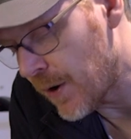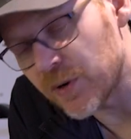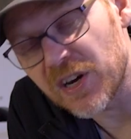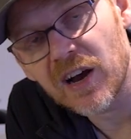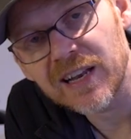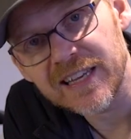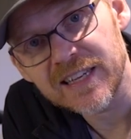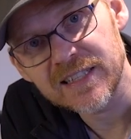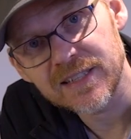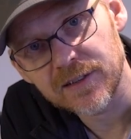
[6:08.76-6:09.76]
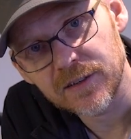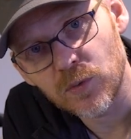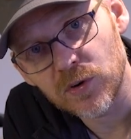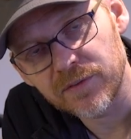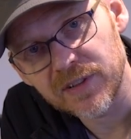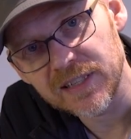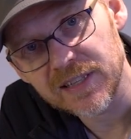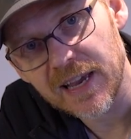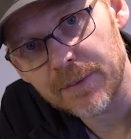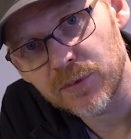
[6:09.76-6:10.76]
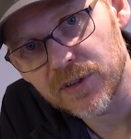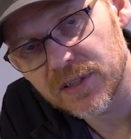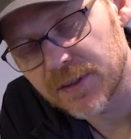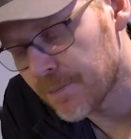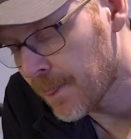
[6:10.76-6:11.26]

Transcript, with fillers: I would highly consider one of these cameras.